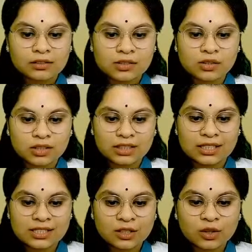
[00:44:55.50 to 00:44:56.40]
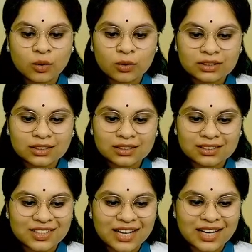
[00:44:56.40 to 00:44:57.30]
That's the cloth
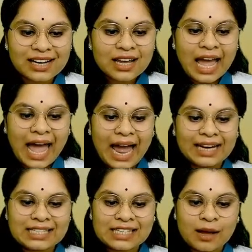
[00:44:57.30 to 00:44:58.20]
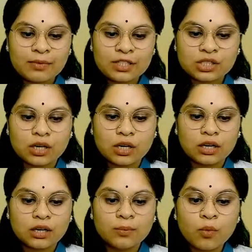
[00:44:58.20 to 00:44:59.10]
trade, and established
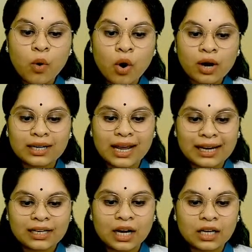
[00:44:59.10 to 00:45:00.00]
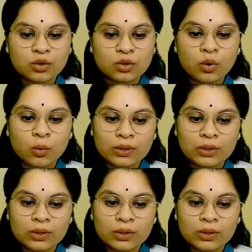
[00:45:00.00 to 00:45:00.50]
more direct control over